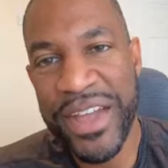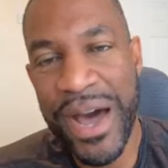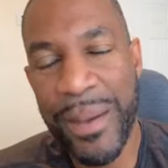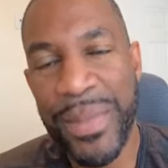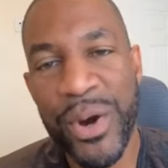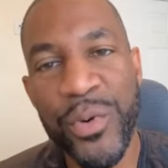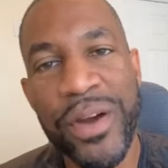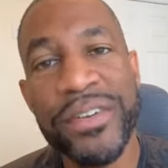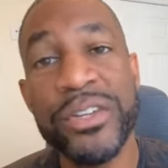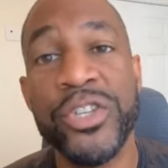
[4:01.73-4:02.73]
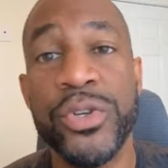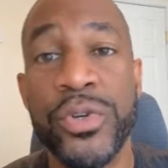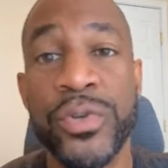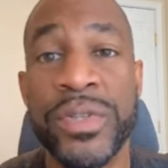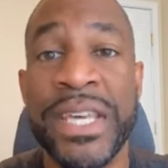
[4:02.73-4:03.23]
Marriott, but whoever you
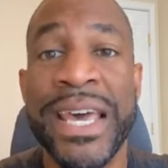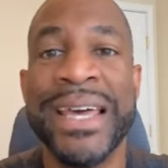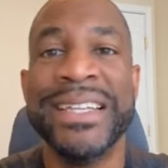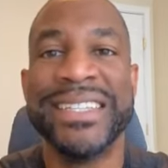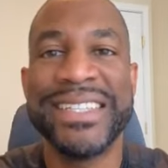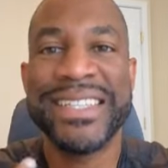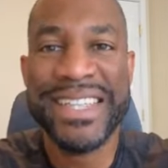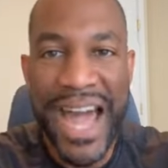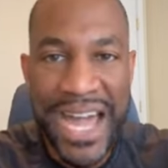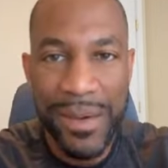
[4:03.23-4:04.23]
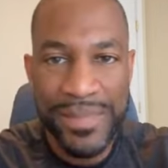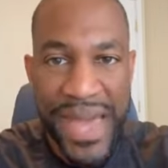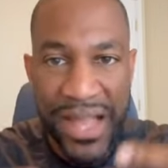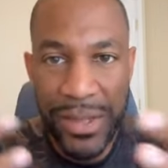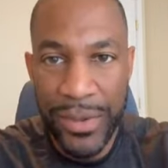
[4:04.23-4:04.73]
choose, just stack
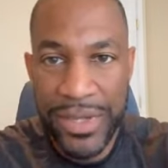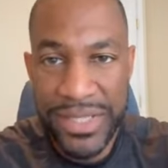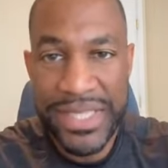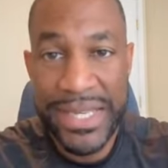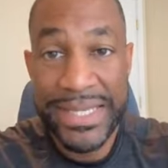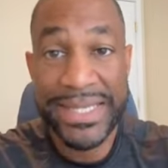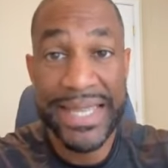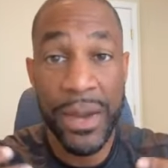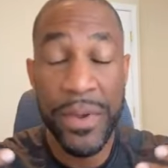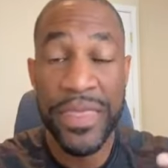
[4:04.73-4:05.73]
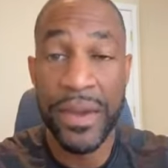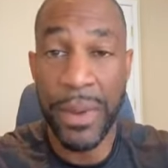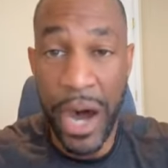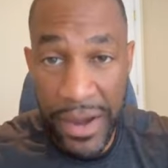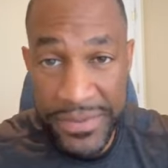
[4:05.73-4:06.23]
up that loyalty, stay with
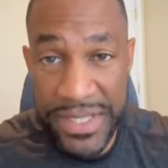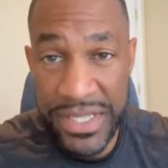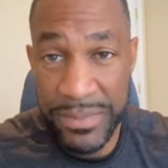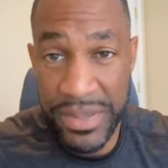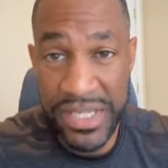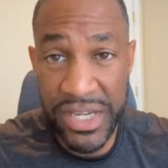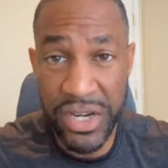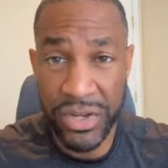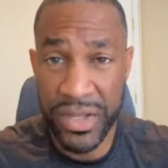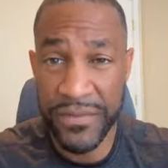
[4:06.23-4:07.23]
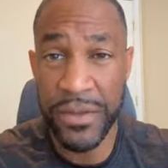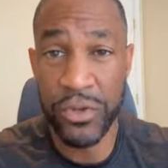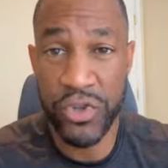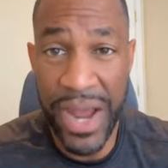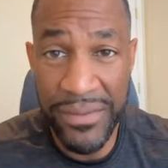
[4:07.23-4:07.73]
them often, particularly if
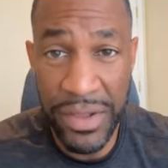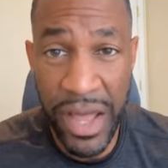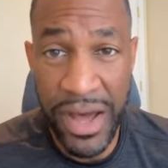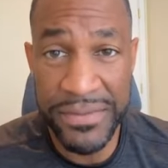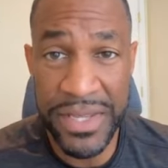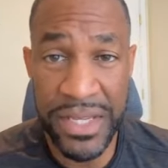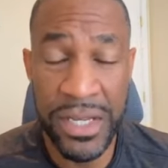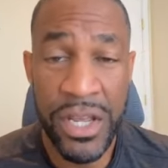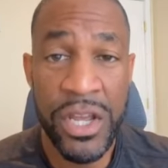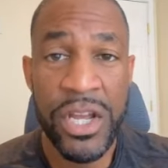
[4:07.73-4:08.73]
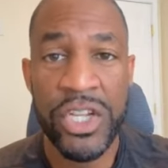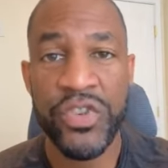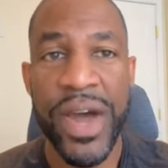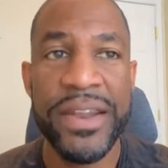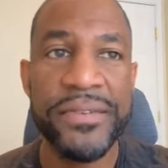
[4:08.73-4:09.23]
you travel often.
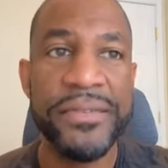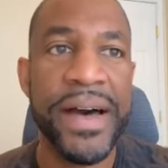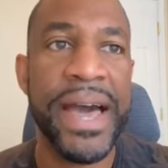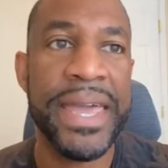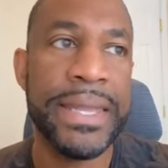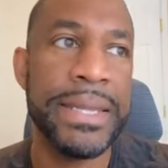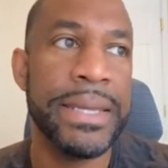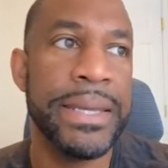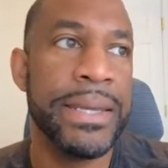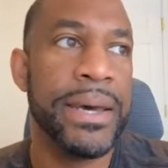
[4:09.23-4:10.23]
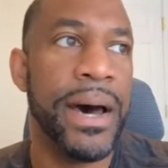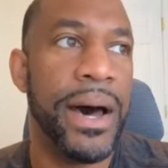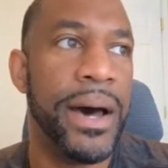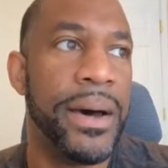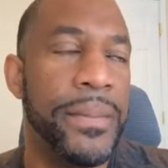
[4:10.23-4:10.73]
Try to find,
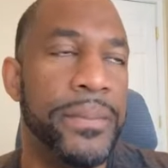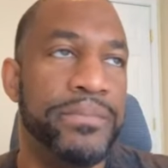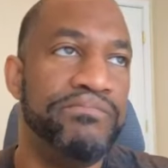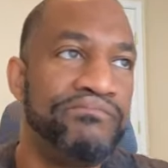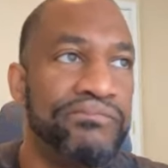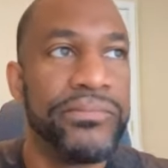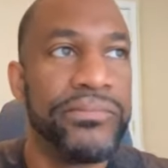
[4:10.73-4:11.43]
um,